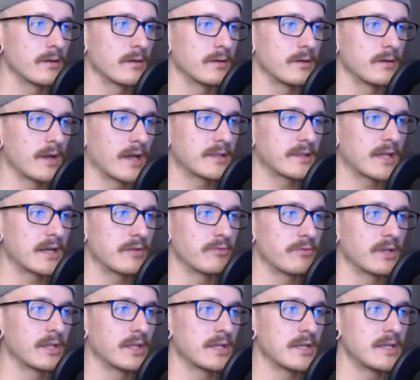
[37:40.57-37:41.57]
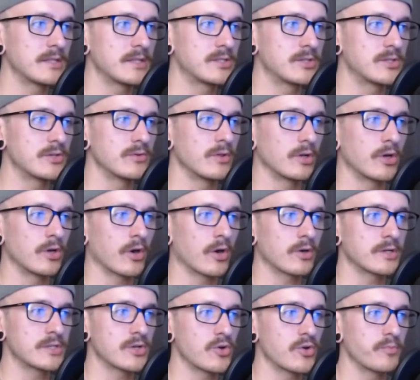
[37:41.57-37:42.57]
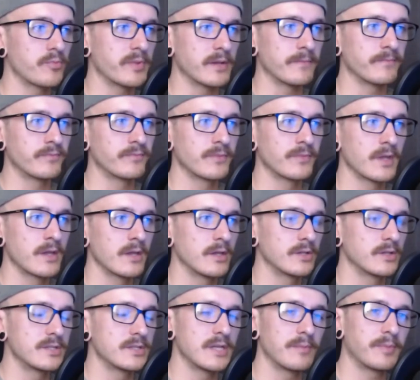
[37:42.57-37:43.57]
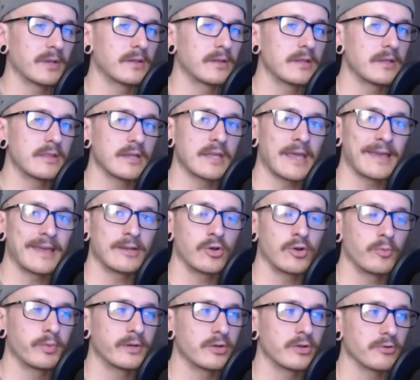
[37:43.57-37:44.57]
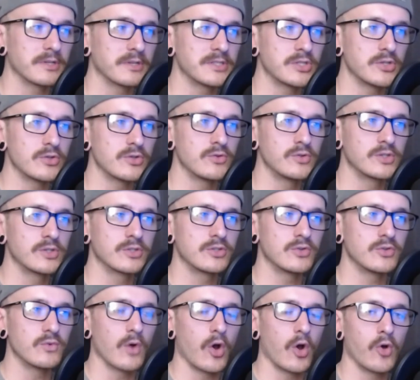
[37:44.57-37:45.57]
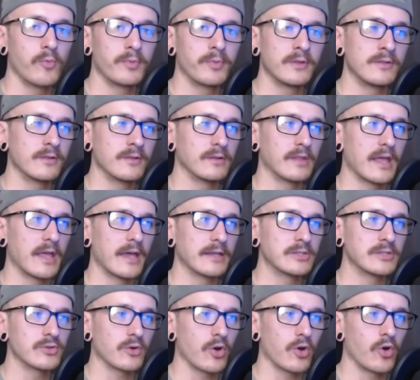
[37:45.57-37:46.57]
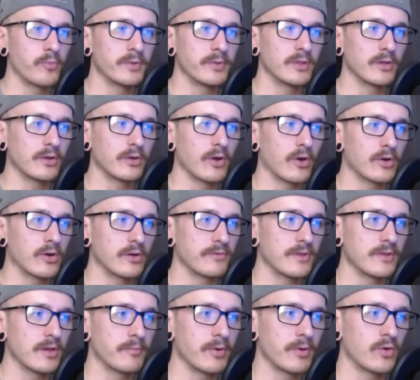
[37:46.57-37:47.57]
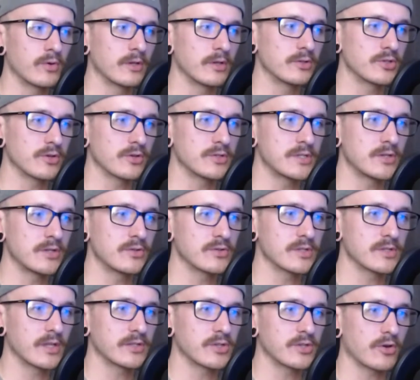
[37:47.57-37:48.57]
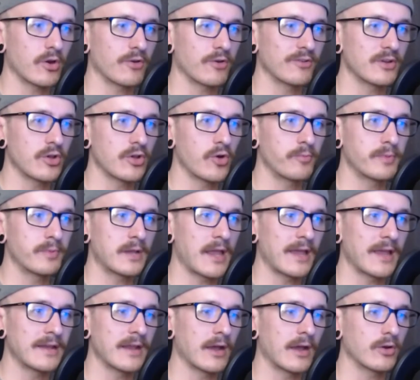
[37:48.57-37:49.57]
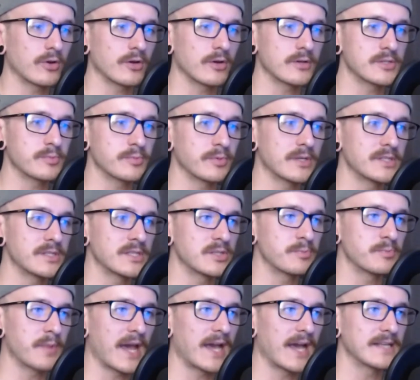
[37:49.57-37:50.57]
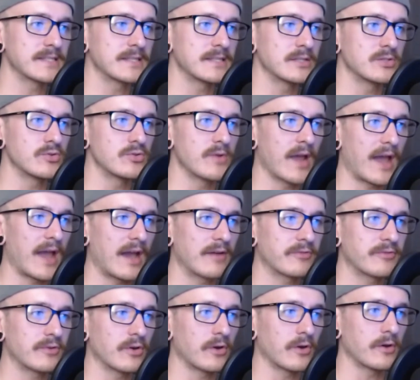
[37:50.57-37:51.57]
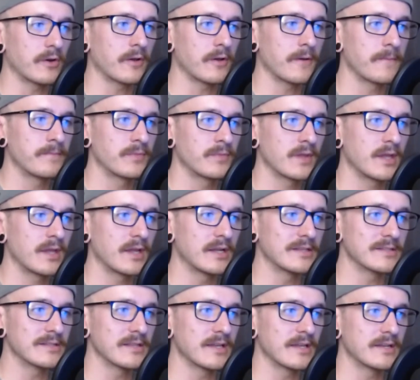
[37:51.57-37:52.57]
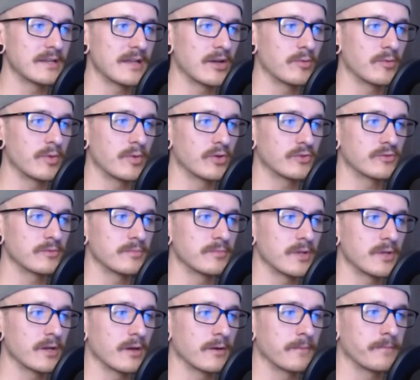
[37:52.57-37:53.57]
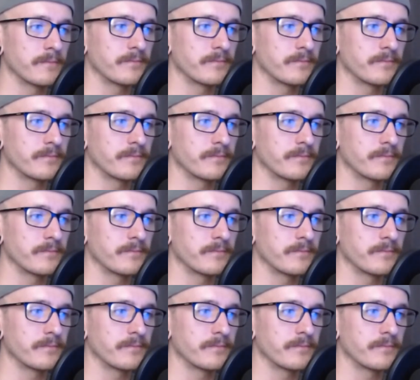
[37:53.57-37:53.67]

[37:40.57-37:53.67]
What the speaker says: Not that he really needs to. The guard is open. Typically, the can opener is used to open the legs or open the guard of the opponent. Jairzinho's legs are already open, and now Curtis Blades has passed into half guard. And he's landing elbows from there.